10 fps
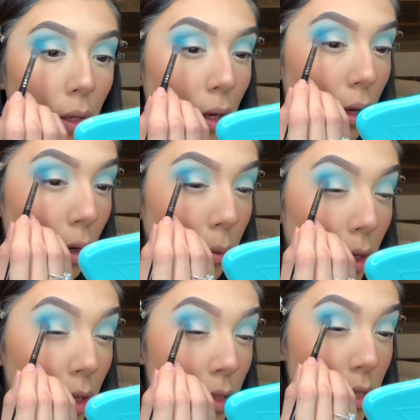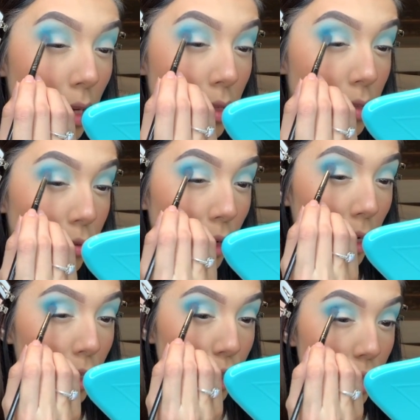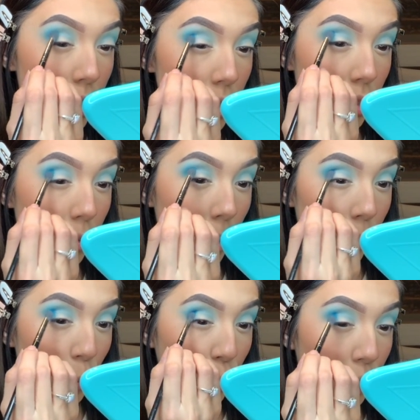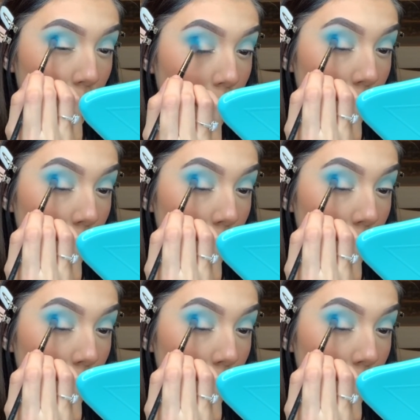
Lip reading: and I'm gonna intensify it just a bit more,